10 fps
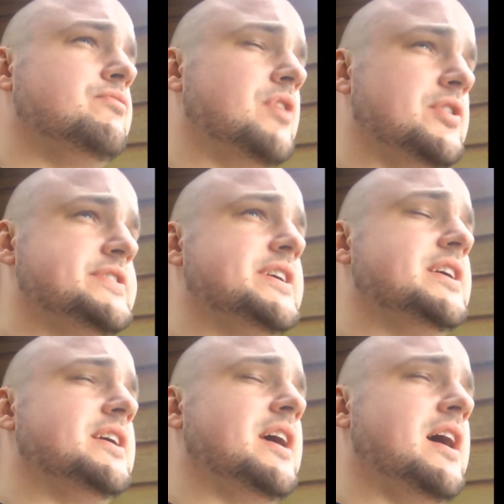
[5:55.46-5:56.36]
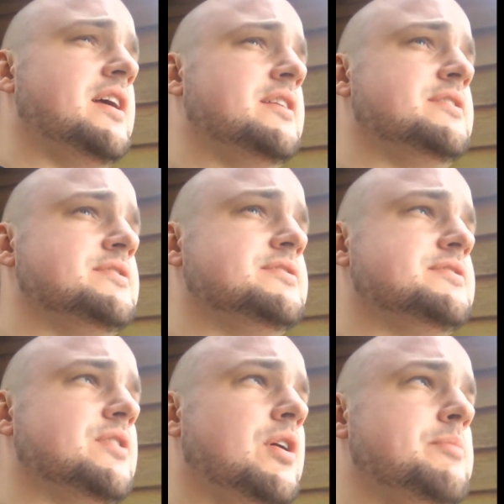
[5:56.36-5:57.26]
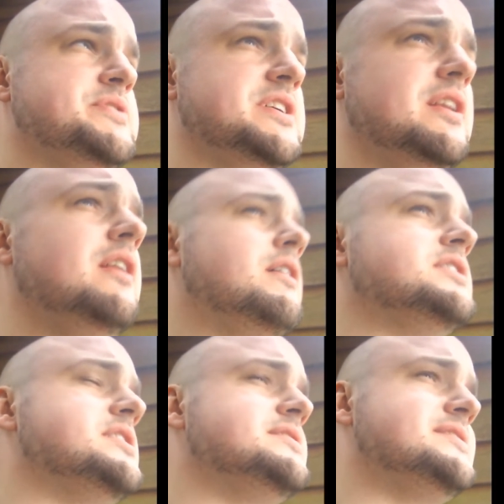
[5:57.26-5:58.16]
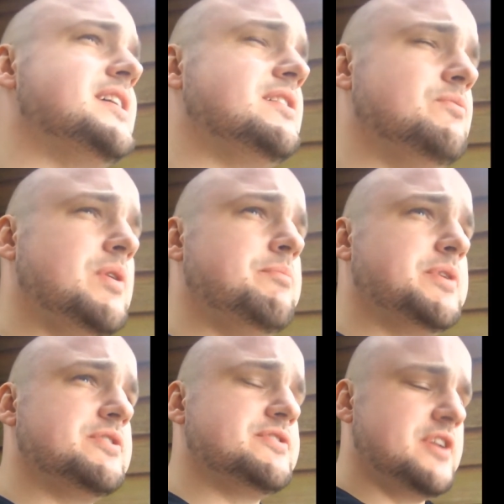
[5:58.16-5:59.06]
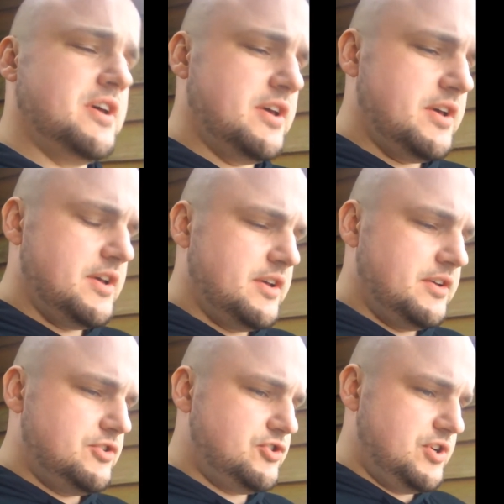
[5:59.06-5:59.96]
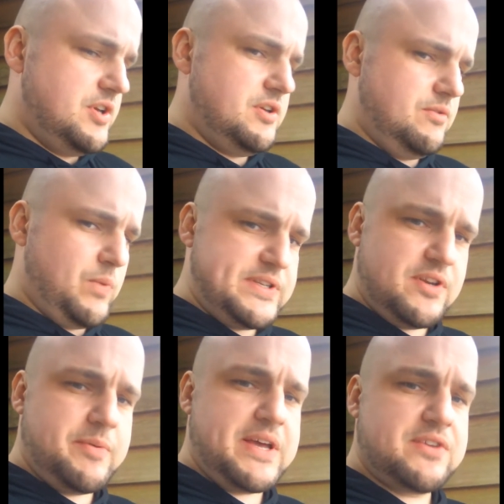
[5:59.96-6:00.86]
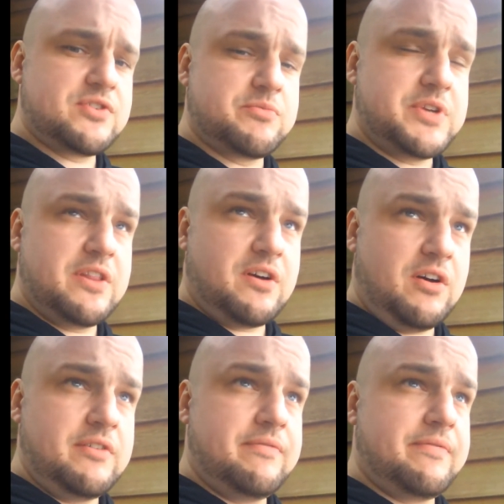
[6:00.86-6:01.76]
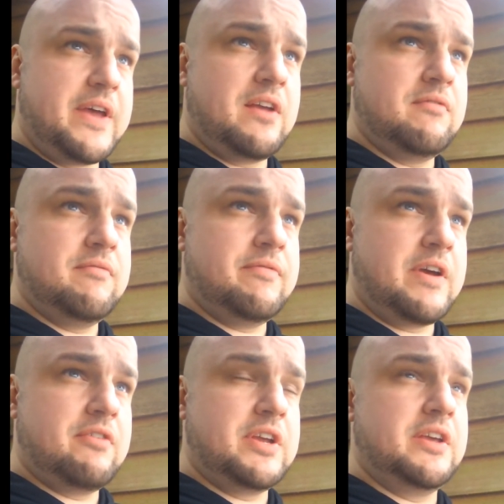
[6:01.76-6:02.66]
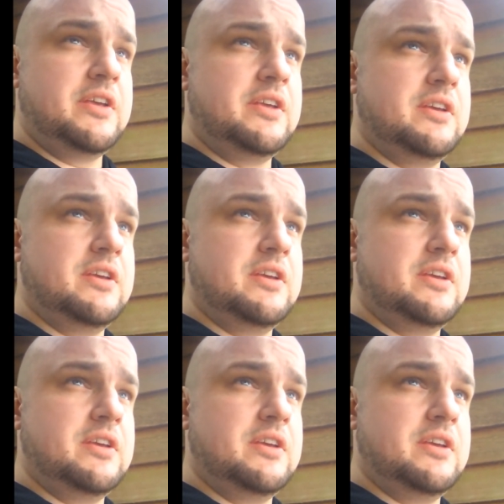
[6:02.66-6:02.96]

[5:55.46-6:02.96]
writing, and I particularly liked her second one because she went on about a subject that I found very